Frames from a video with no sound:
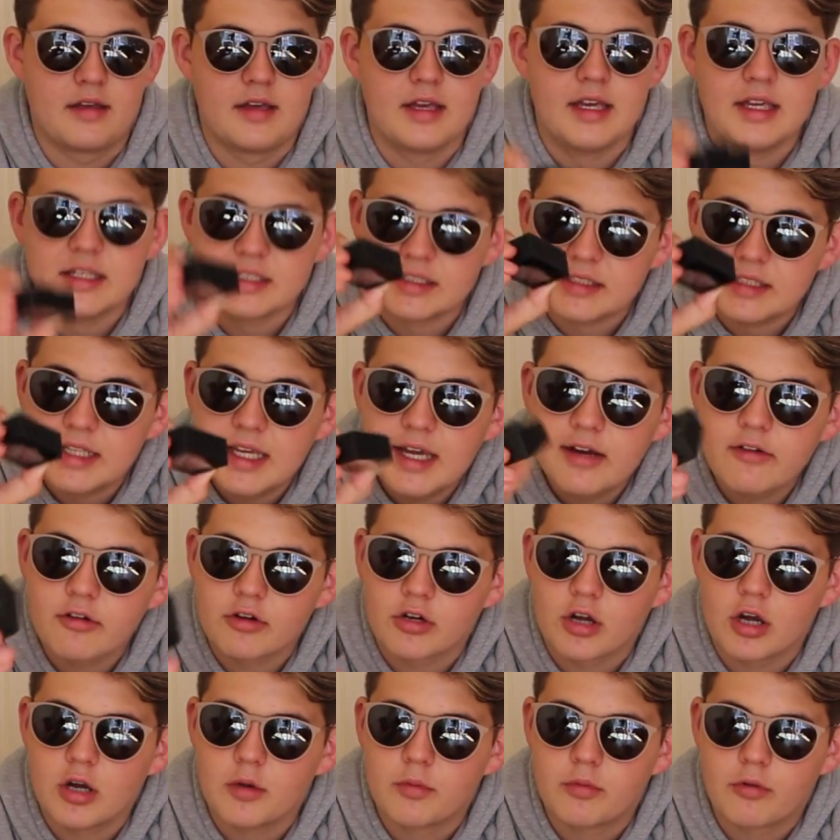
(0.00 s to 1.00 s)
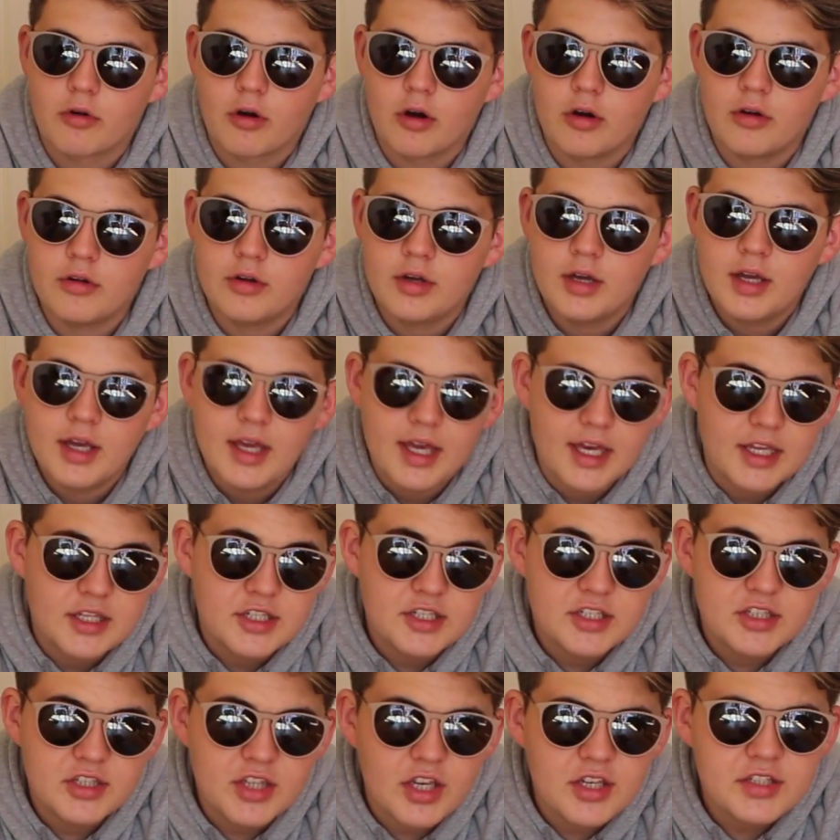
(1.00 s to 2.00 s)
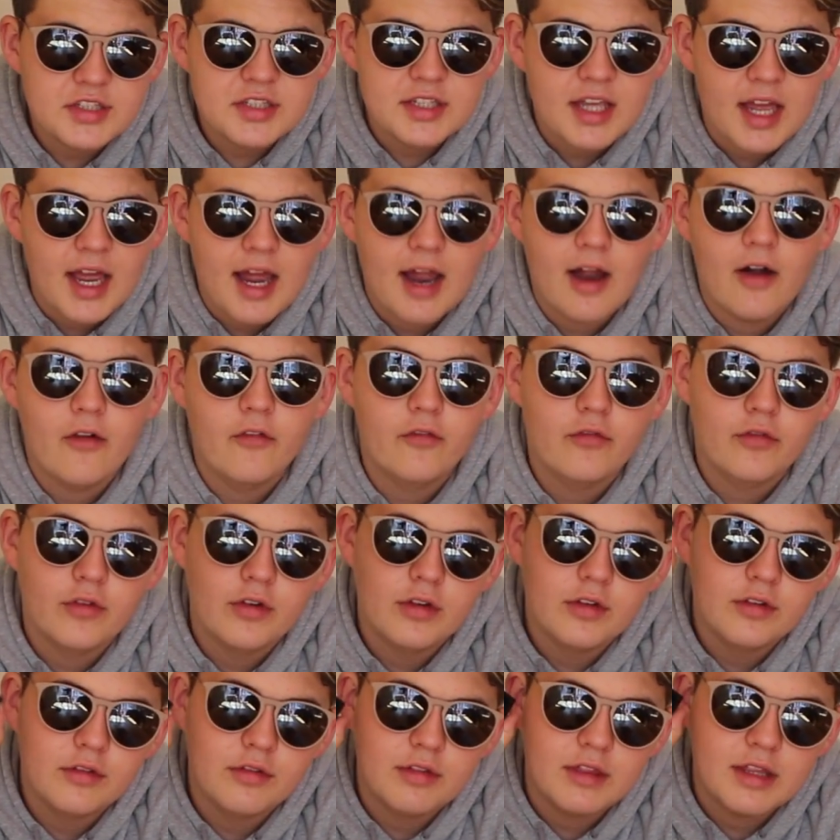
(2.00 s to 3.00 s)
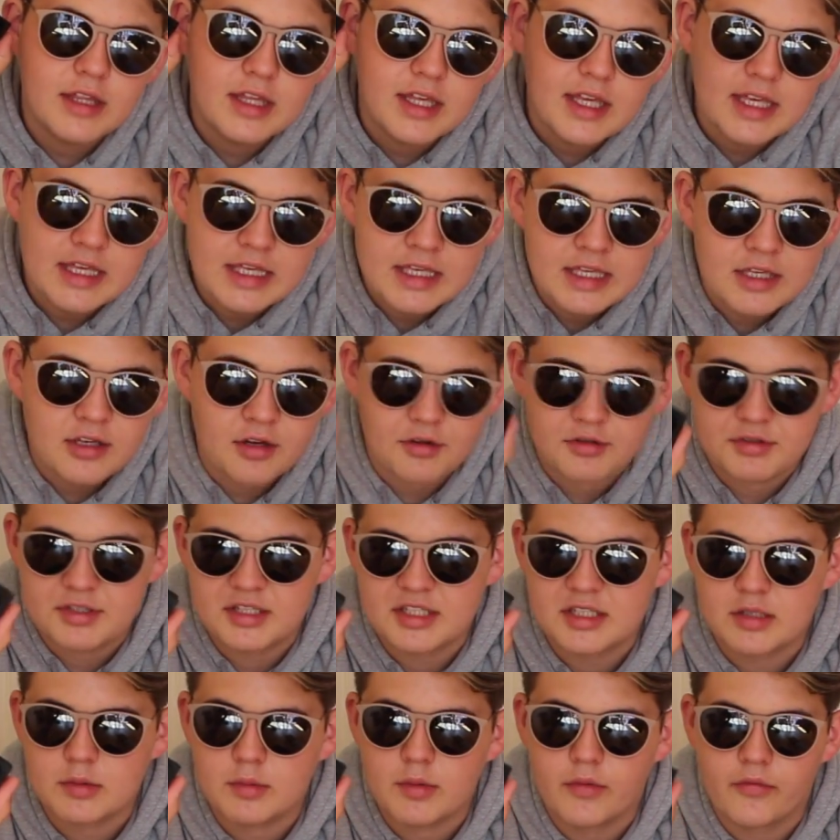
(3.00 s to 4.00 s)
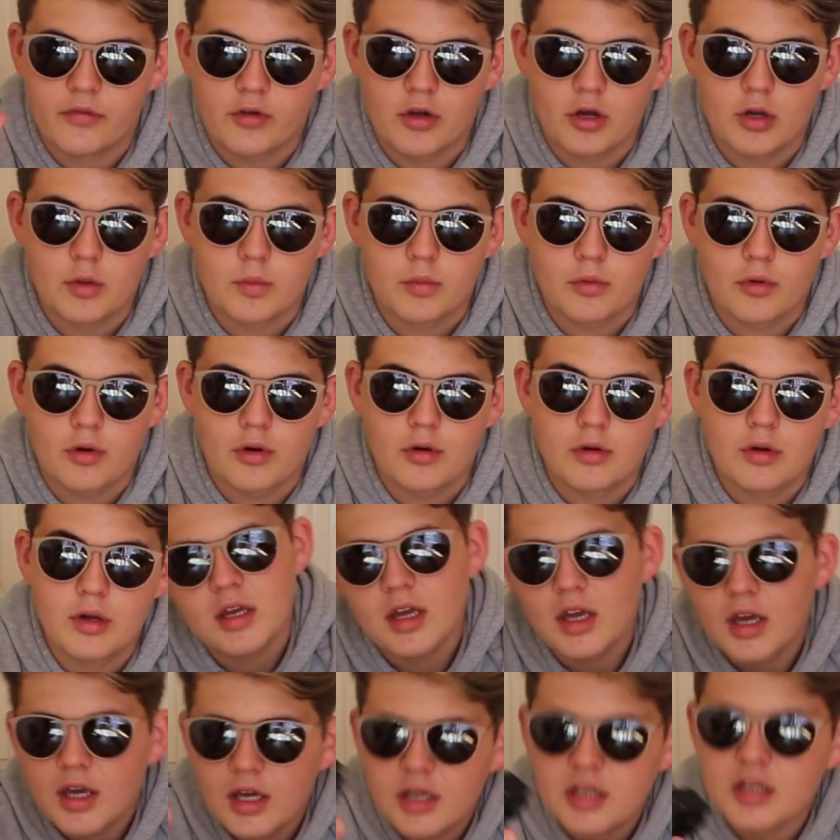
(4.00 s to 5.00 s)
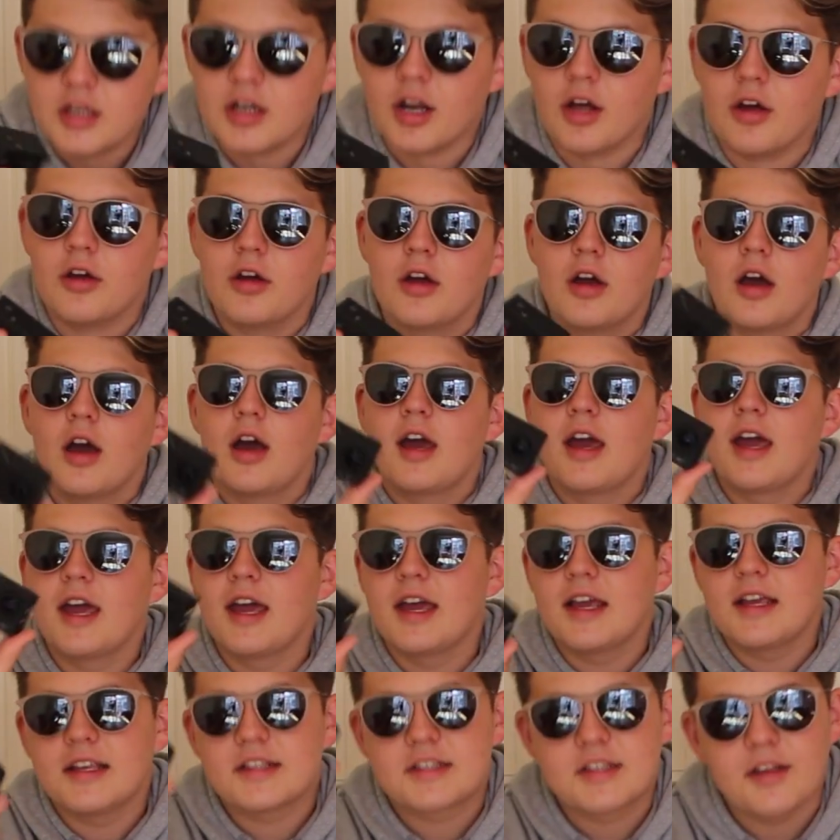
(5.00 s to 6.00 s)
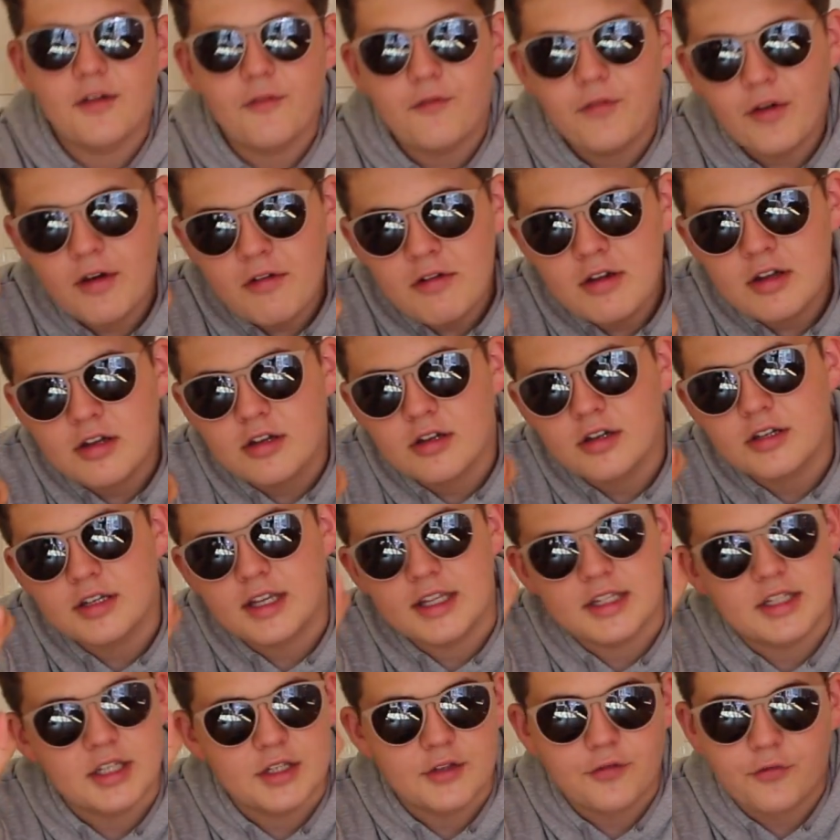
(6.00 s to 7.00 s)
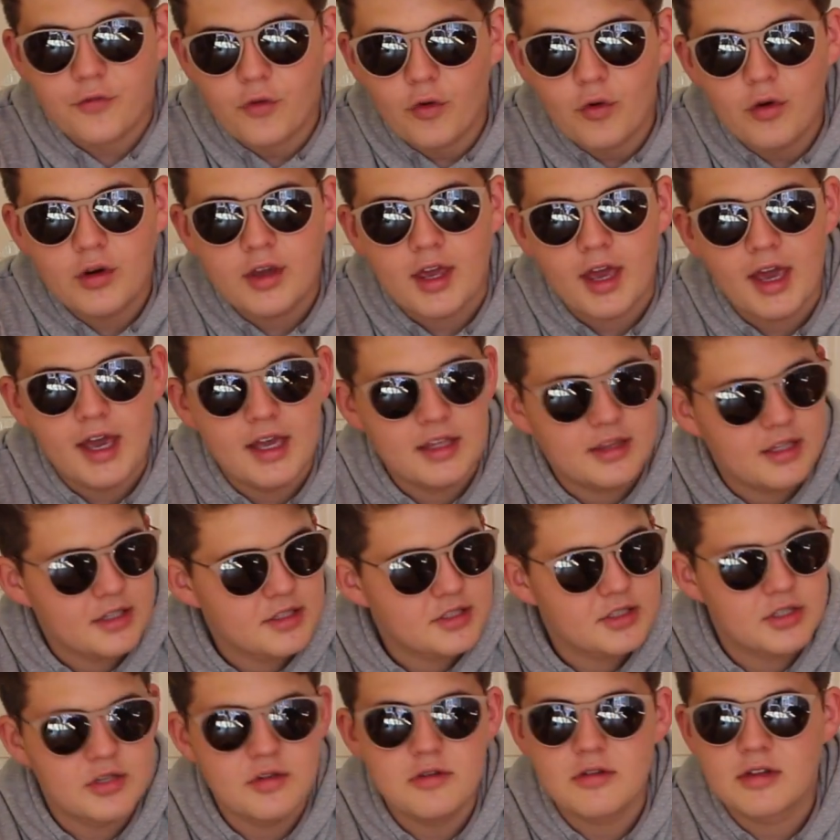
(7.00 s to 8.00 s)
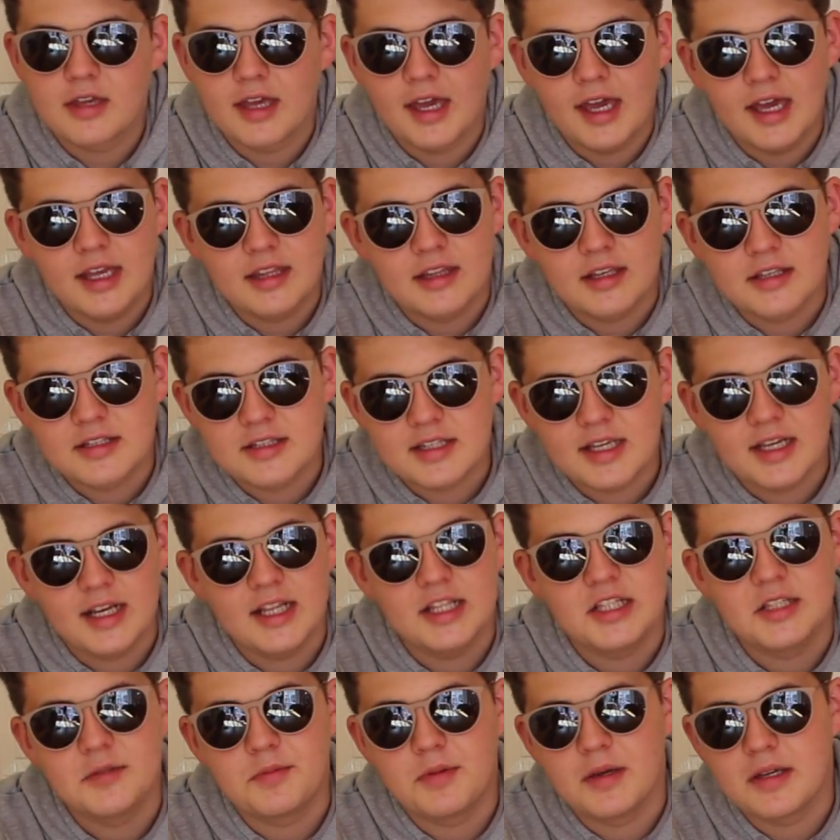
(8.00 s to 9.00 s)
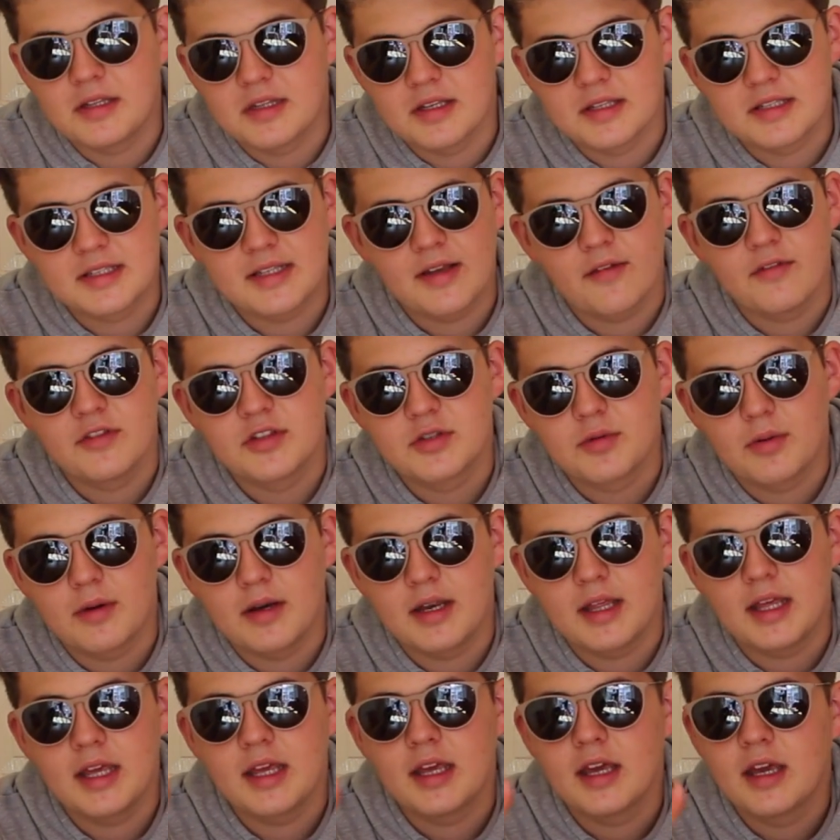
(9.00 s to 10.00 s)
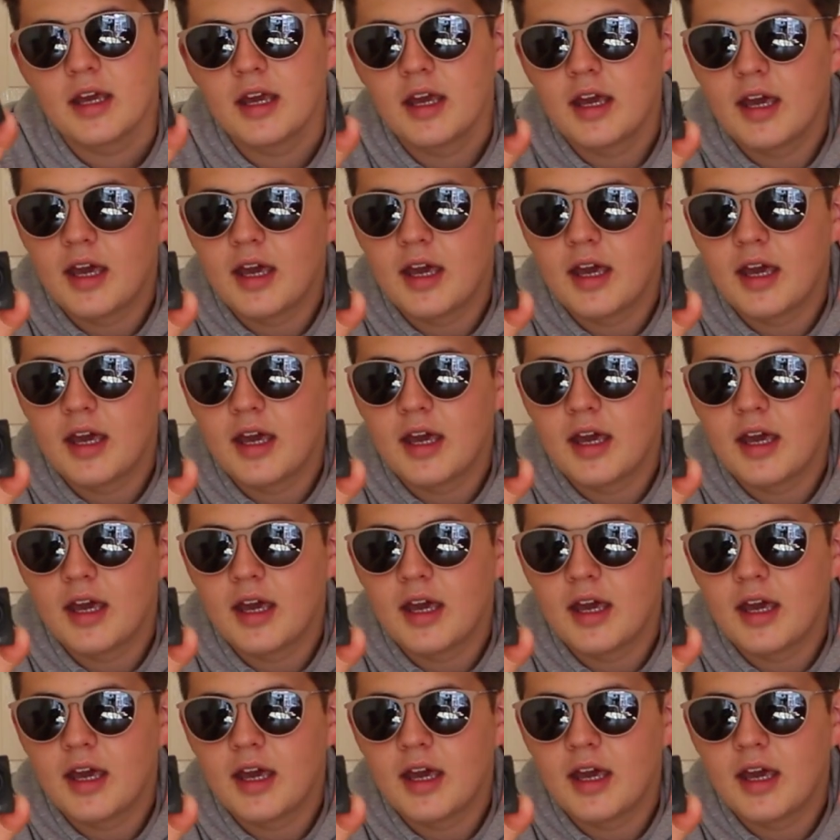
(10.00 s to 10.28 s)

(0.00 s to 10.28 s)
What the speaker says: It is near a GoPro. It just doesn't have the ecosystem of a GoPro. You know, it's very good. It does 4K, it does 2K, it does 1080p, it does 720.